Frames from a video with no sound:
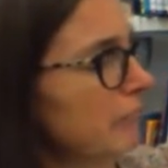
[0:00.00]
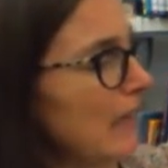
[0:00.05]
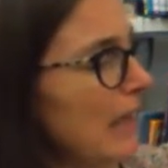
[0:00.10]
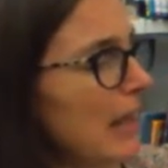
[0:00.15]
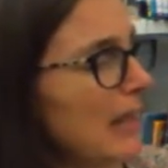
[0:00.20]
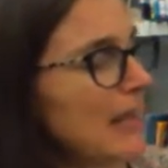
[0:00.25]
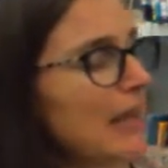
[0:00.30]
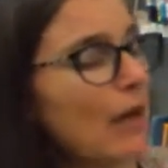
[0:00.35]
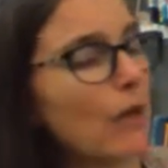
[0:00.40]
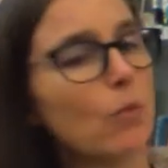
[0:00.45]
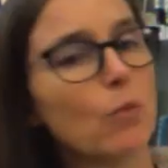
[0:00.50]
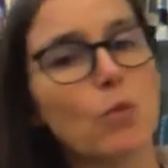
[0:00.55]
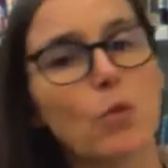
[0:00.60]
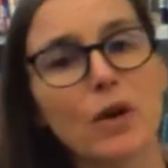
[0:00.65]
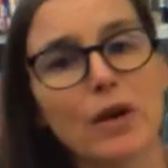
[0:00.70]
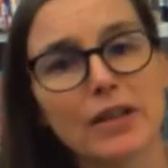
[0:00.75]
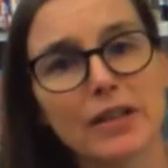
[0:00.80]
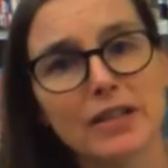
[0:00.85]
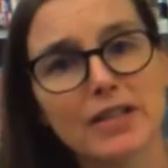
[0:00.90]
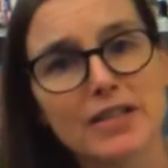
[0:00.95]
And they
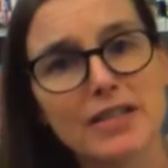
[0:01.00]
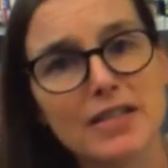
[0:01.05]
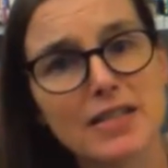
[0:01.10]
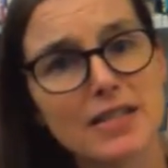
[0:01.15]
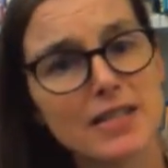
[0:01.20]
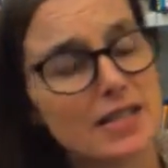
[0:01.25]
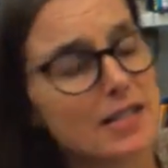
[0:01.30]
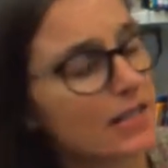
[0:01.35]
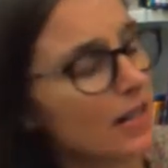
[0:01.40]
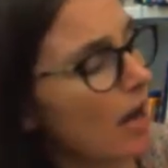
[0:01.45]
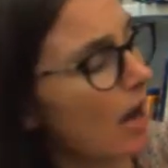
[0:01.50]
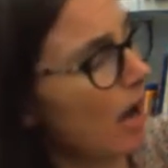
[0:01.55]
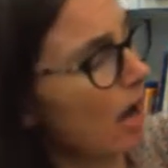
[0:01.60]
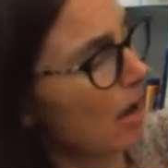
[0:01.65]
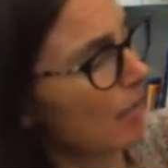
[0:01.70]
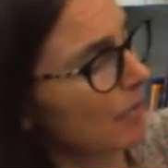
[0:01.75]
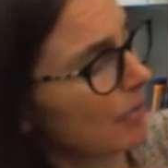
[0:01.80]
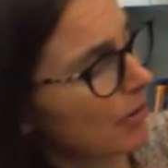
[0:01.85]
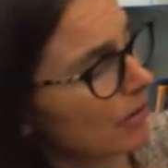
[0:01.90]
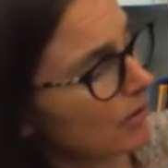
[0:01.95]
wouldn't
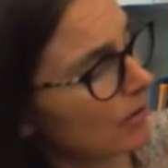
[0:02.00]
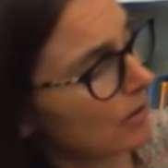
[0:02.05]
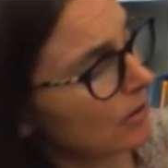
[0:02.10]
stop.